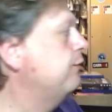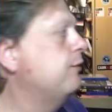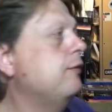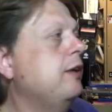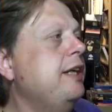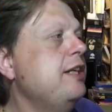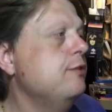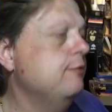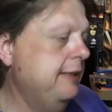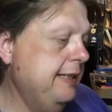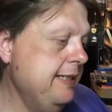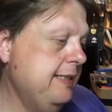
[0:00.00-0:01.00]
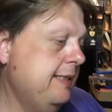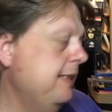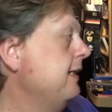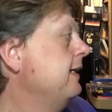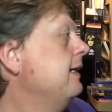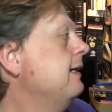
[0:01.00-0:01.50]
of initial release,
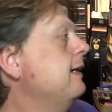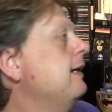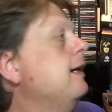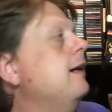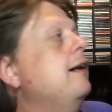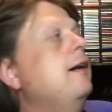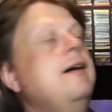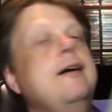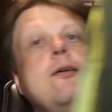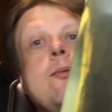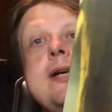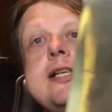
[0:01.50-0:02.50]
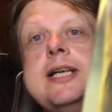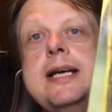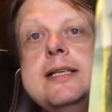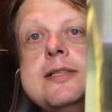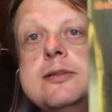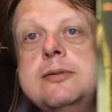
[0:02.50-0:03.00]
Witch
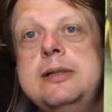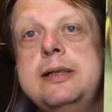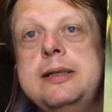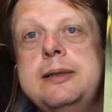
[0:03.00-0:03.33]
Hazel.